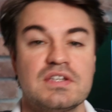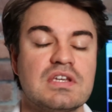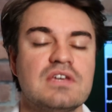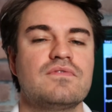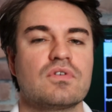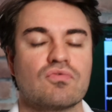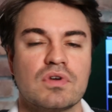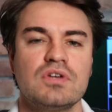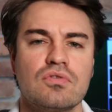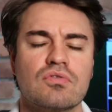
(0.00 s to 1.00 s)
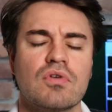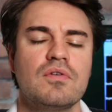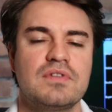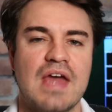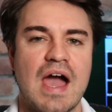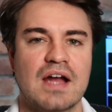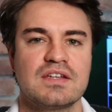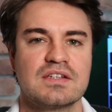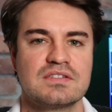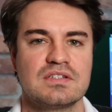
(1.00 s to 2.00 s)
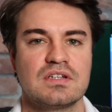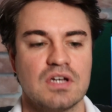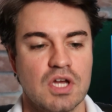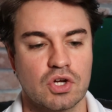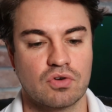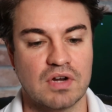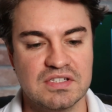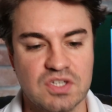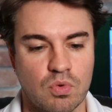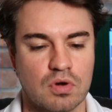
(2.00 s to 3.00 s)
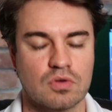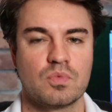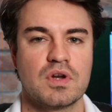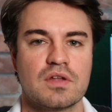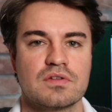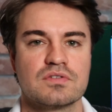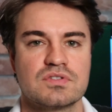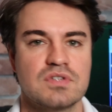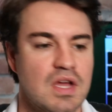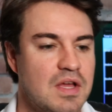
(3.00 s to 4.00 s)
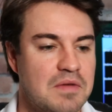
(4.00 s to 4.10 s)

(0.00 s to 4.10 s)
to give real growth tactics in a crazy world when others